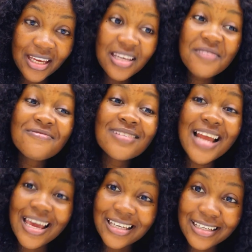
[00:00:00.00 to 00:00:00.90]
If you
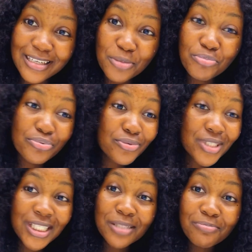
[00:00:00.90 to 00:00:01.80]
like, put
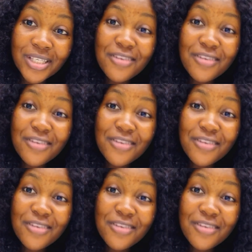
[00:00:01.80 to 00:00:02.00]
shimmy.